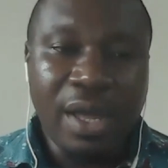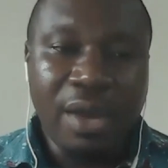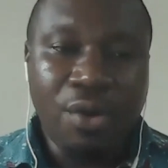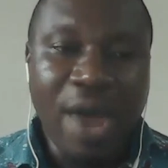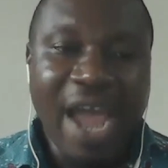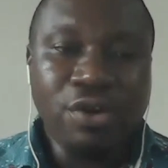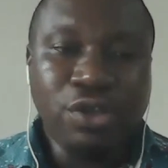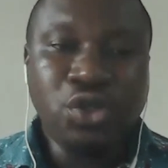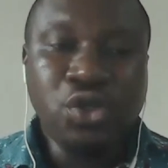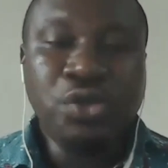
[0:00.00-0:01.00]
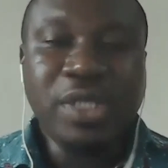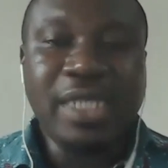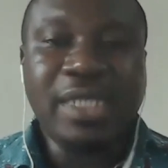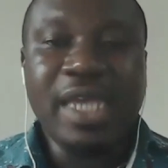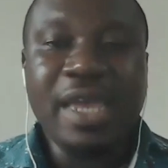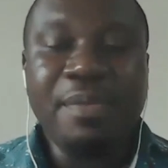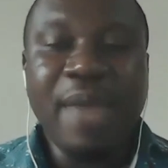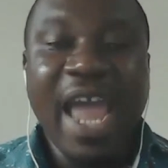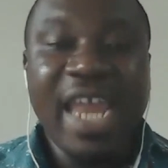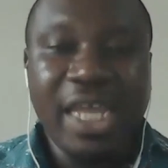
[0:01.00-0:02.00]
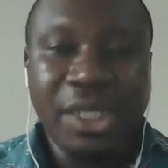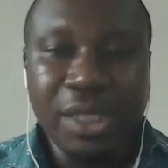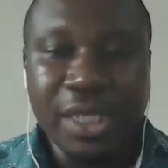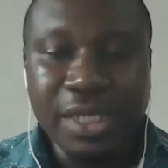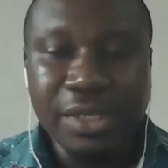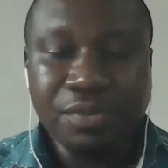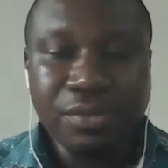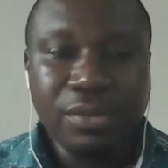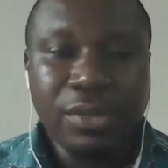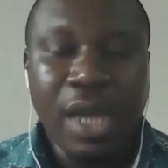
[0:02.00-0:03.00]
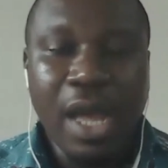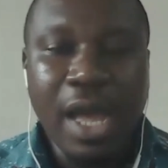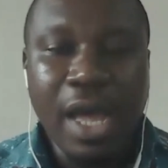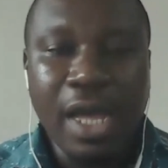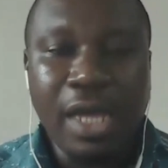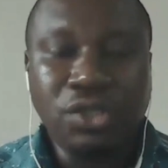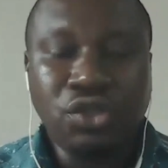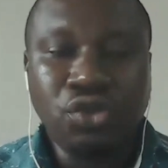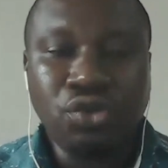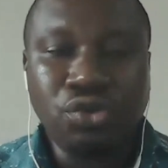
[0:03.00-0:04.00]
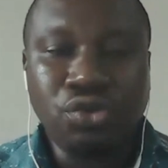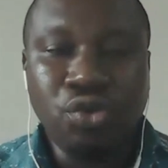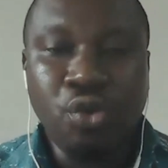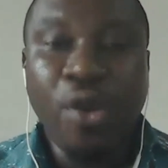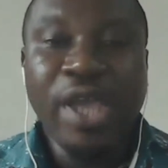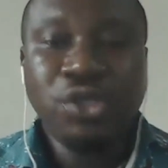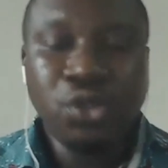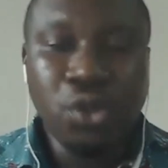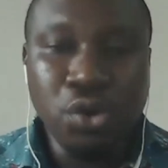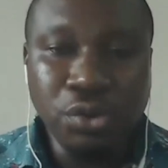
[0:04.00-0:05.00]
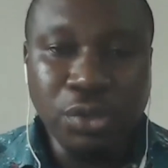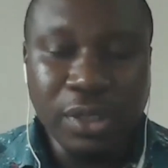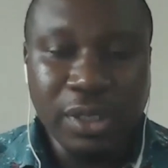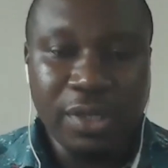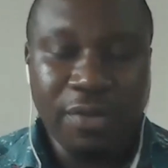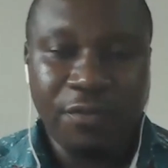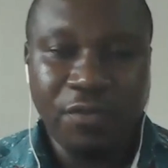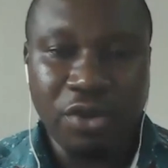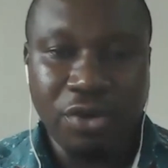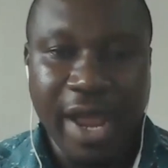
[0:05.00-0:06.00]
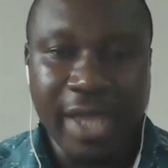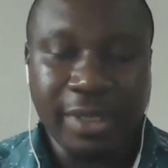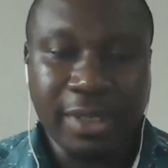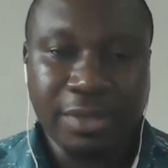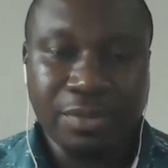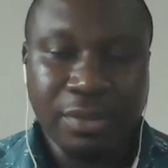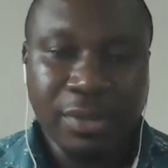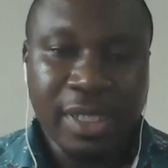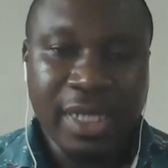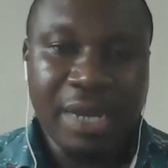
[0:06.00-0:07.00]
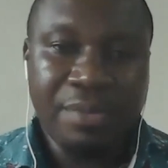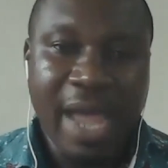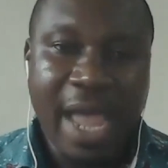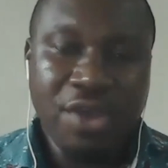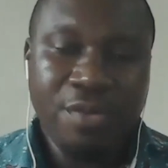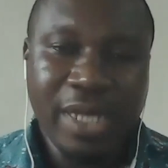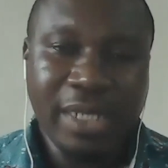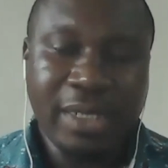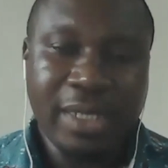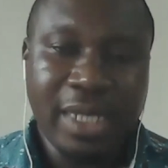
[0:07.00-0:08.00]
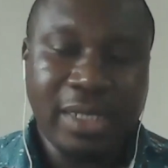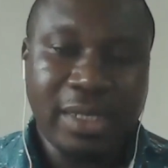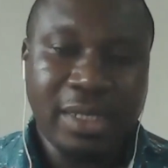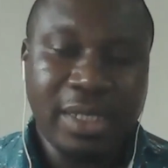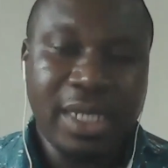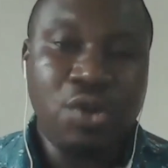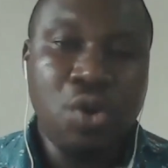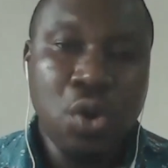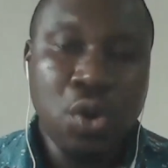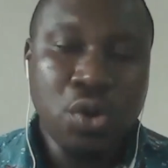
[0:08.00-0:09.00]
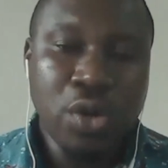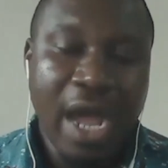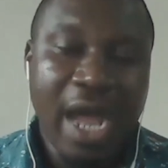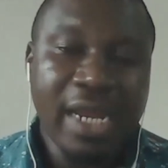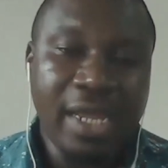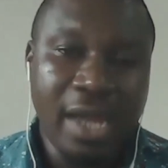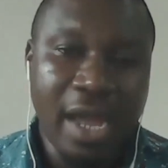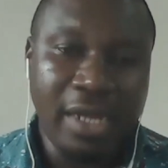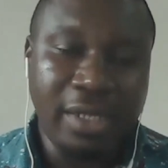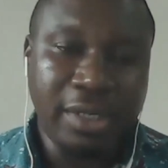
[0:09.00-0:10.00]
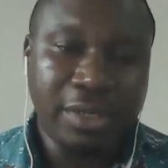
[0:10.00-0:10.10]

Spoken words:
Why not use the same energy to win souls for Christ? Then my argument is that they go hand in hand.